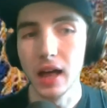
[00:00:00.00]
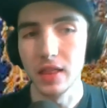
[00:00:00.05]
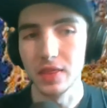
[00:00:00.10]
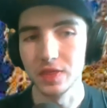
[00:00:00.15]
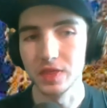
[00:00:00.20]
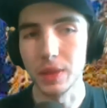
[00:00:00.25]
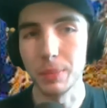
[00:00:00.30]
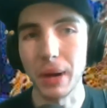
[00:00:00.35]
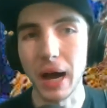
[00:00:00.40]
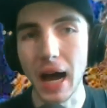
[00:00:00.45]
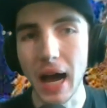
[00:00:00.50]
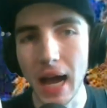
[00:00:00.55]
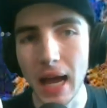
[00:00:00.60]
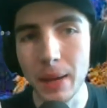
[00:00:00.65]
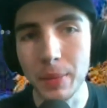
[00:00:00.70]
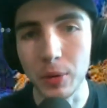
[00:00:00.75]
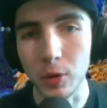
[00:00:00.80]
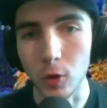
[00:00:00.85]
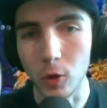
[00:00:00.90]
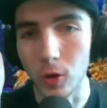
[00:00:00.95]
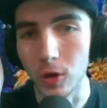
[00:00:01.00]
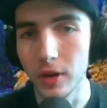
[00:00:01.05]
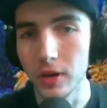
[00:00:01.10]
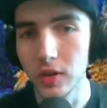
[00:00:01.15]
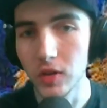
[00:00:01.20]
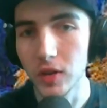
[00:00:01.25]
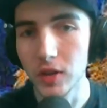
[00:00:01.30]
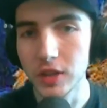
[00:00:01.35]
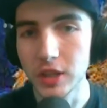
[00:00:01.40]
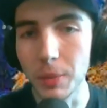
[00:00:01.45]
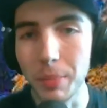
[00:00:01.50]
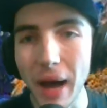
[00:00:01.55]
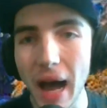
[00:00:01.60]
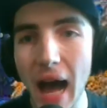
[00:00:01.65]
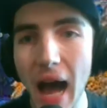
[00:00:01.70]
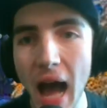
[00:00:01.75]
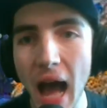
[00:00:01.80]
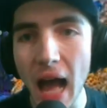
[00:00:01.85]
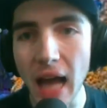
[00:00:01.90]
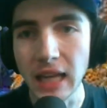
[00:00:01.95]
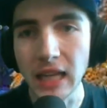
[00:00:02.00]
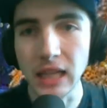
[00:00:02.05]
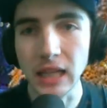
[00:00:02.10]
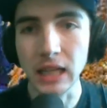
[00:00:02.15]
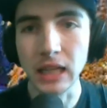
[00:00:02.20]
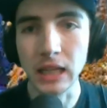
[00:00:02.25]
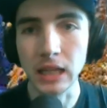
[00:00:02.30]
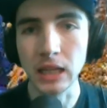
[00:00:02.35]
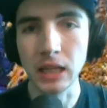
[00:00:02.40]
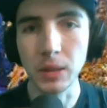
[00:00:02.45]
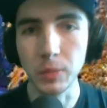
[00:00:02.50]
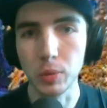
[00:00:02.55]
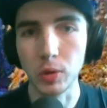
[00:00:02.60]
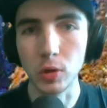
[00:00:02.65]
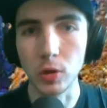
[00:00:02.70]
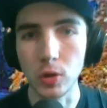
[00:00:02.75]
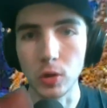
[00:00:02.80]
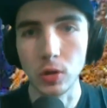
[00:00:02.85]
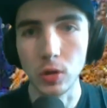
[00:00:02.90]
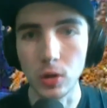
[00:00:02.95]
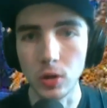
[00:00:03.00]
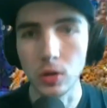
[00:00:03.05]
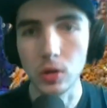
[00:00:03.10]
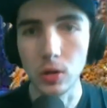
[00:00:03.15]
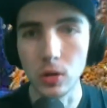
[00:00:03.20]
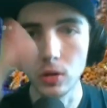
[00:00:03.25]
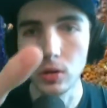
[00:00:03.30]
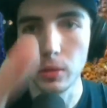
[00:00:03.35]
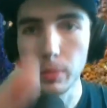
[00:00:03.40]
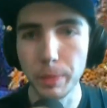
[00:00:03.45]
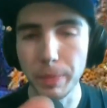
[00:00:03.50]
The Bible. The Bible.